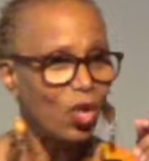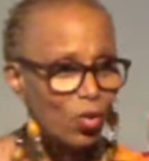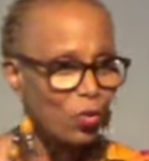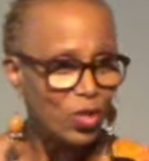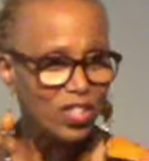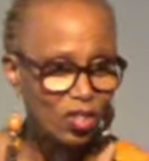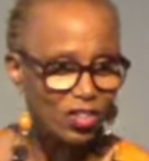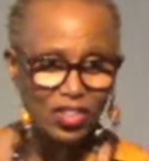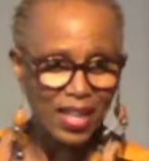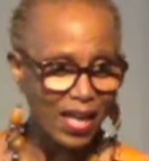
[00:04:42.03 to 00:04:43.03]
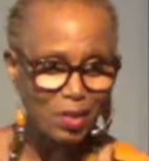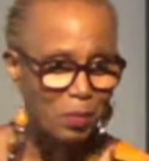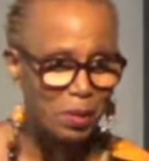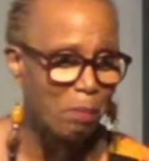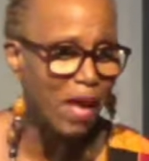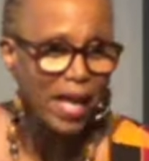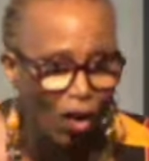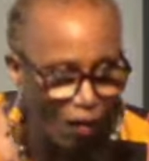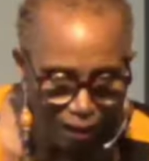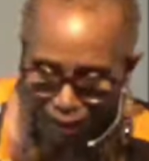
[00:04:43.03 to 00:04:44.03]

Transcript: know the researchers had to be male,